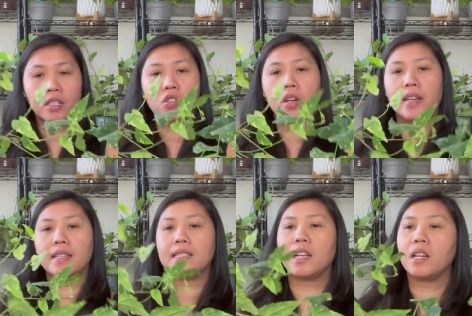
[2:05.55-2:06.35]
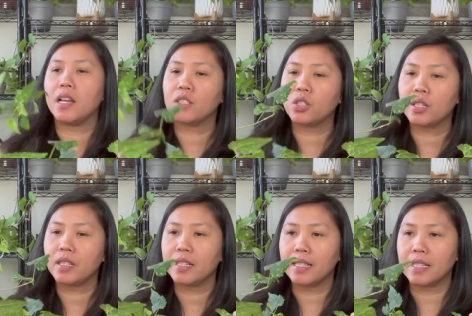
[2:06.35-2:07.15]
Chinese
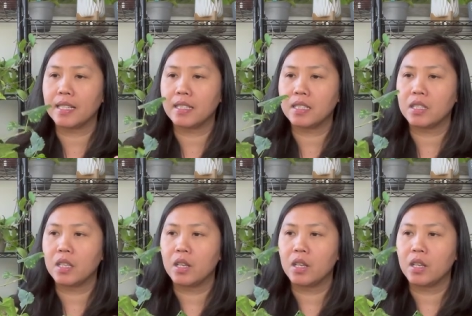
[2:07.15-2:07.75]
lantern is